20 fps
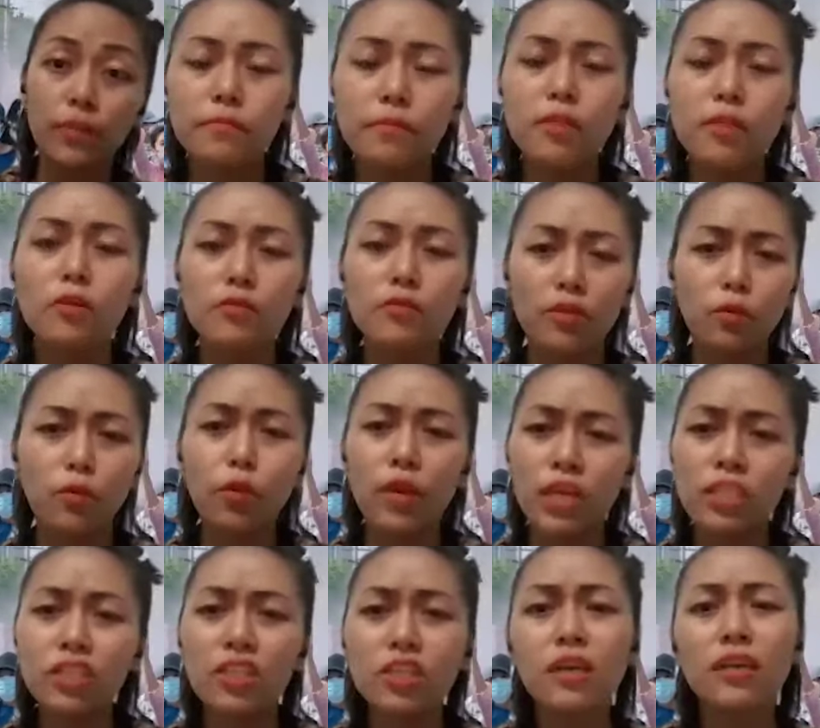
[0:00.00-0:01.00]
And, you know, the
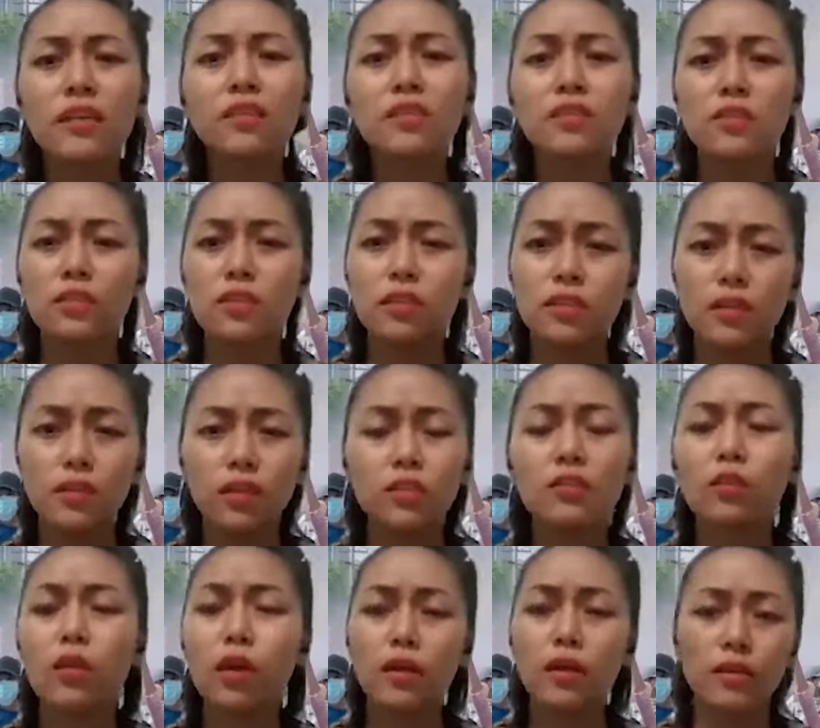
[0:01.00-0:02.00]
Rohingya is
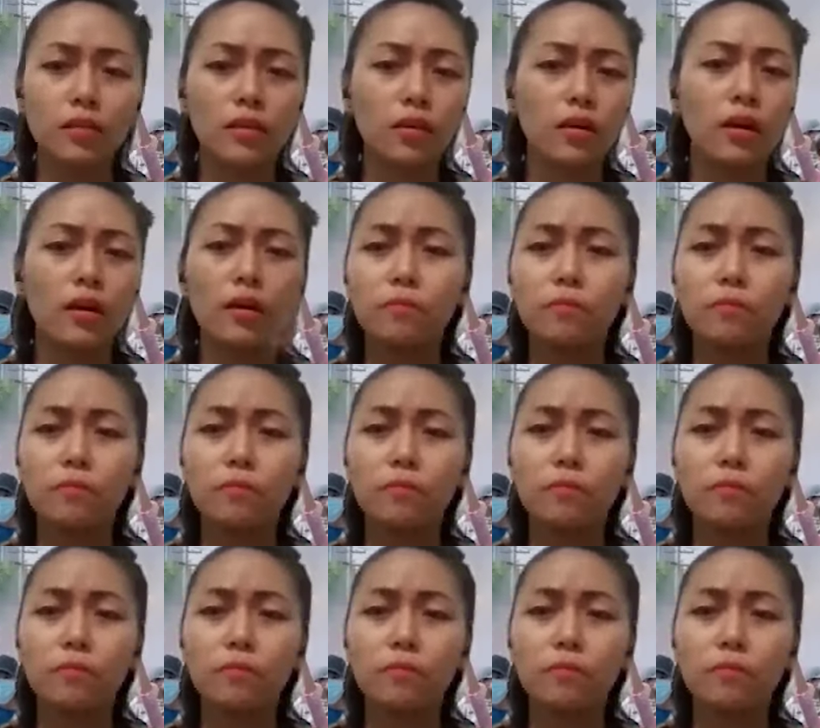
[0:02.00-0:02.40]
like